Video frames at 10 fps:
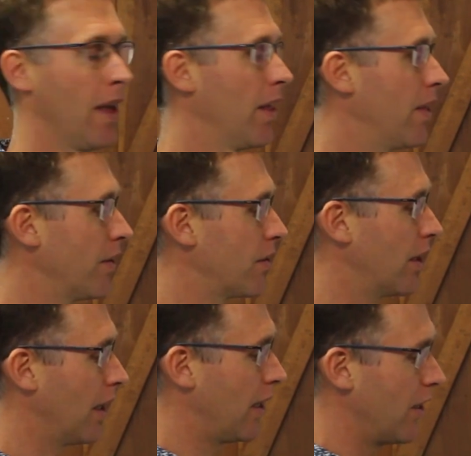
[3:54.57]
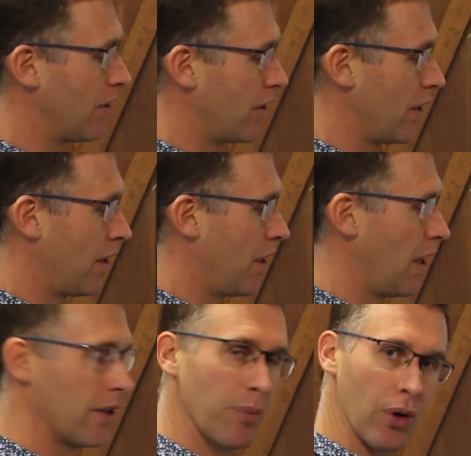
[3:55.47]
This condition
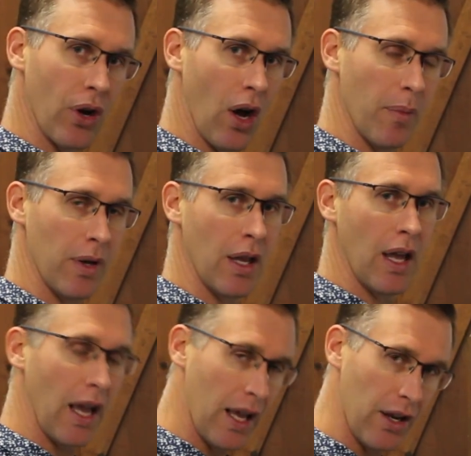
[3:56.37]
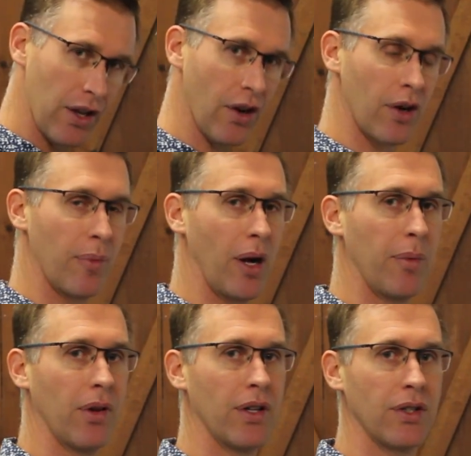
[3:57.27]
is more common in a younger
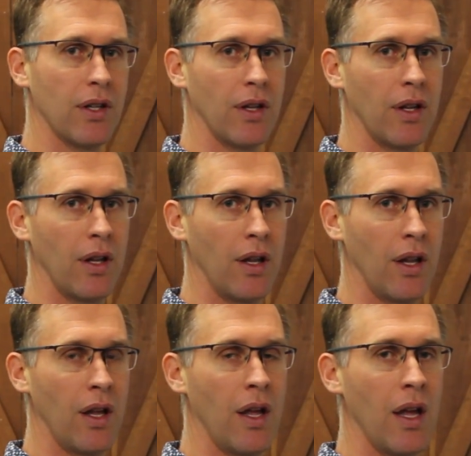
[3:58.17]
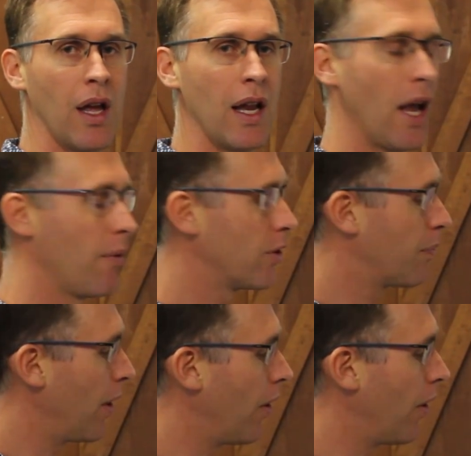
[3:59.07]
population. Now, in spinal